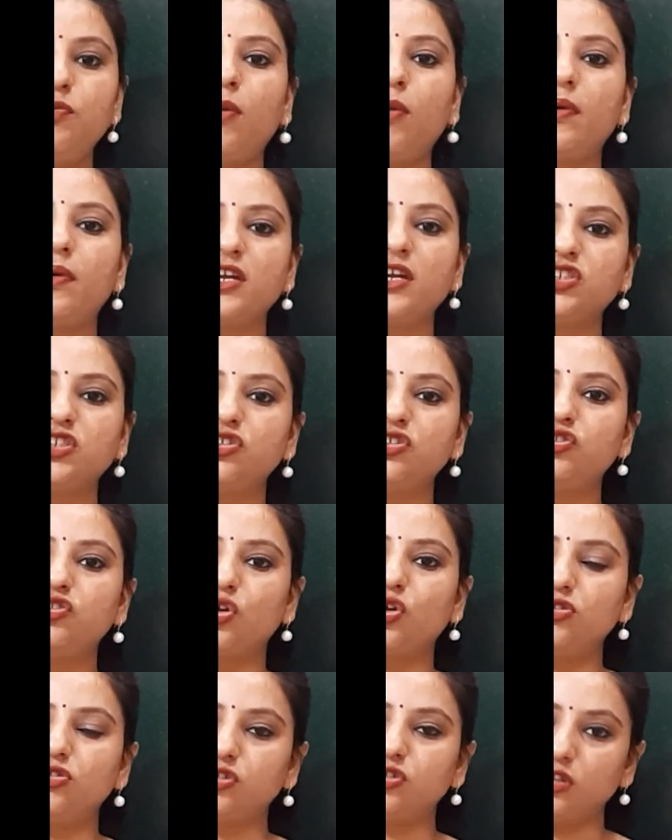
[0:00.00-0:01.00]
propagation is
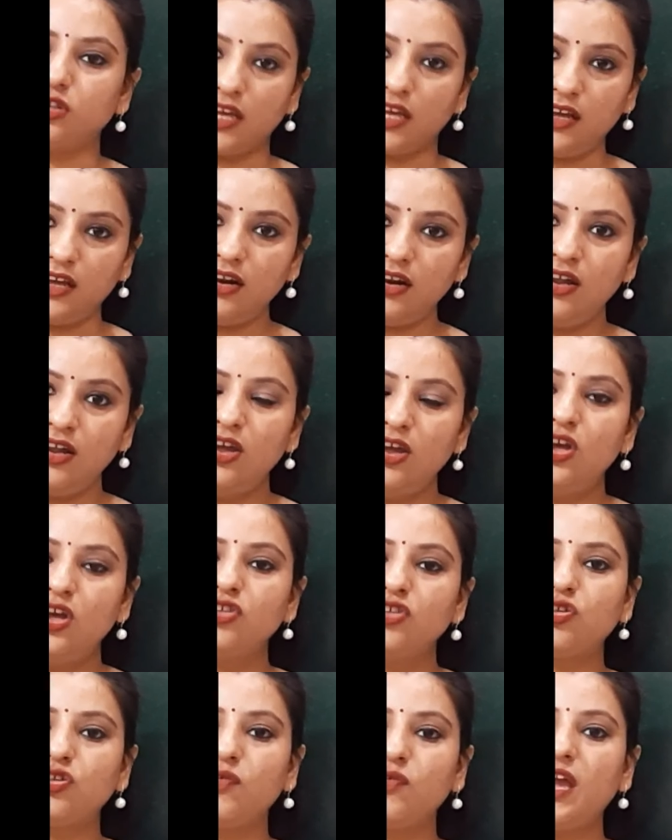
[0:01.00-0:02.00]
also there.
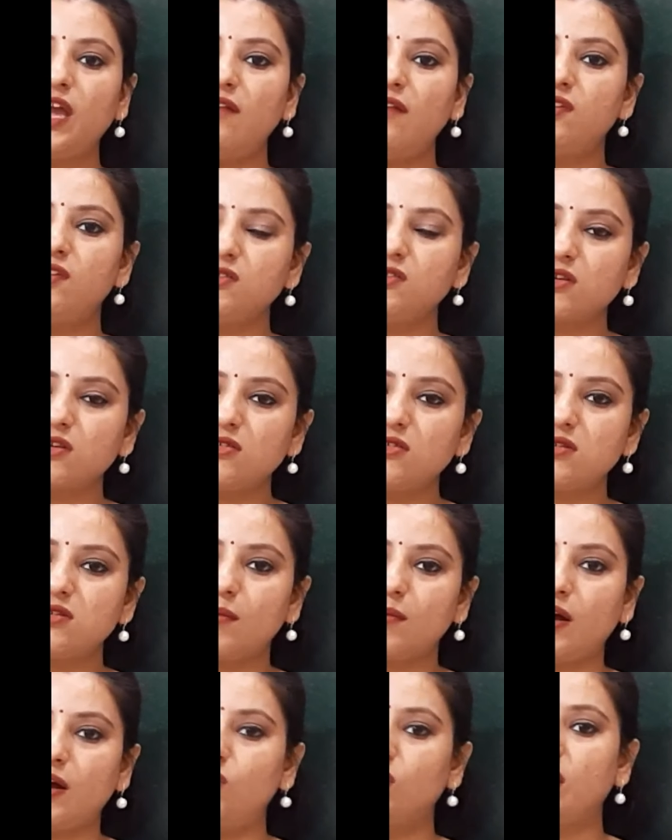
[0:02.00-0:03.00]
So we have discussed
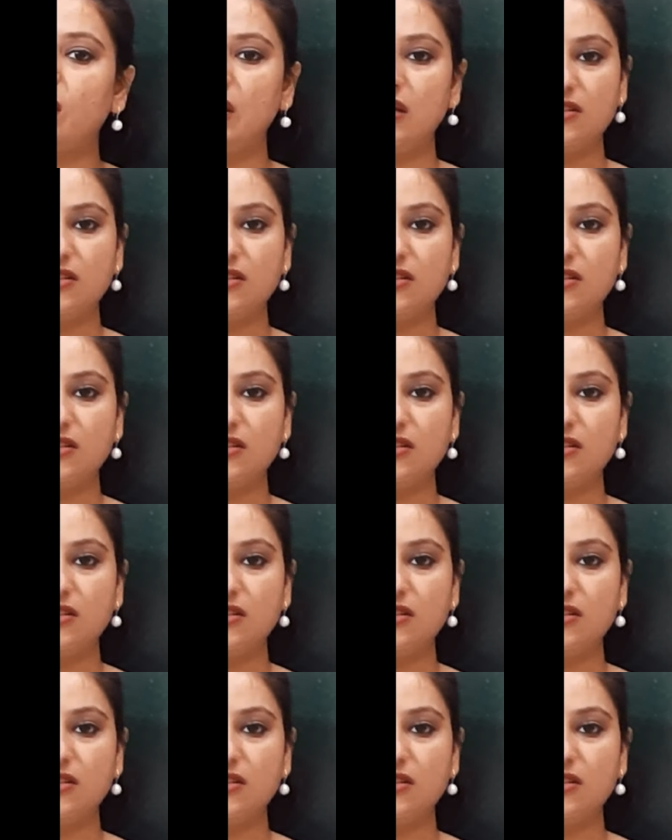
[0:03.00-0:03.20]
about